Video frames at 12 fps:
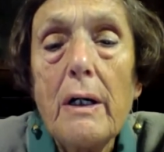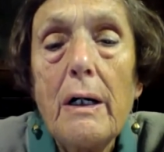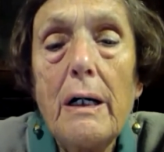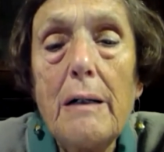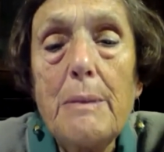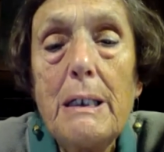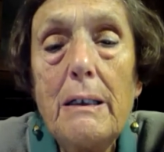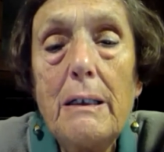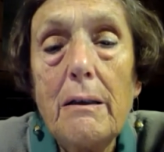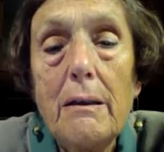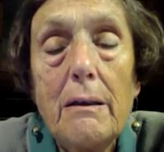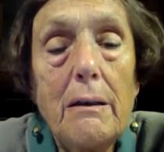I
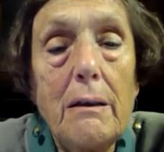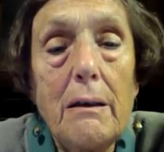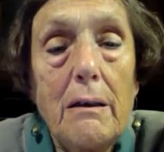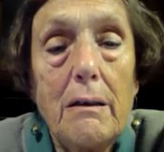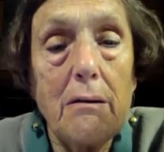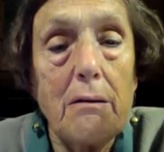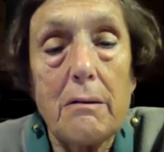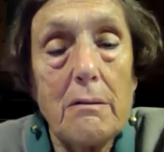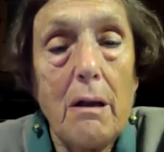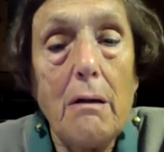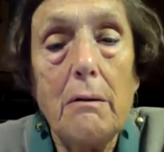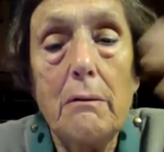mean, he's
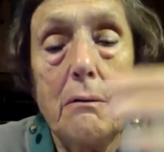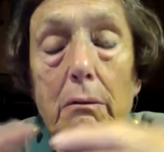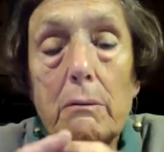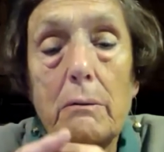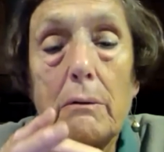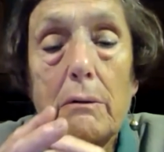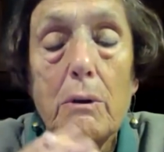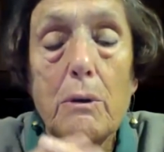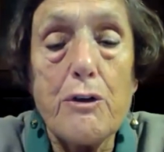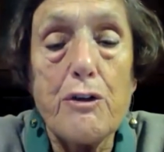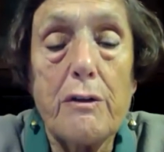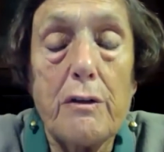so
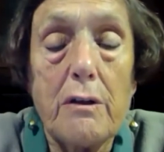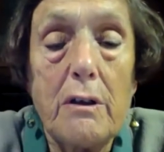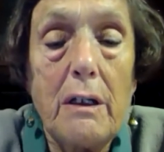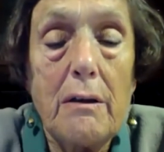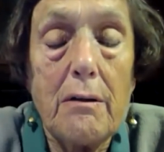cautious and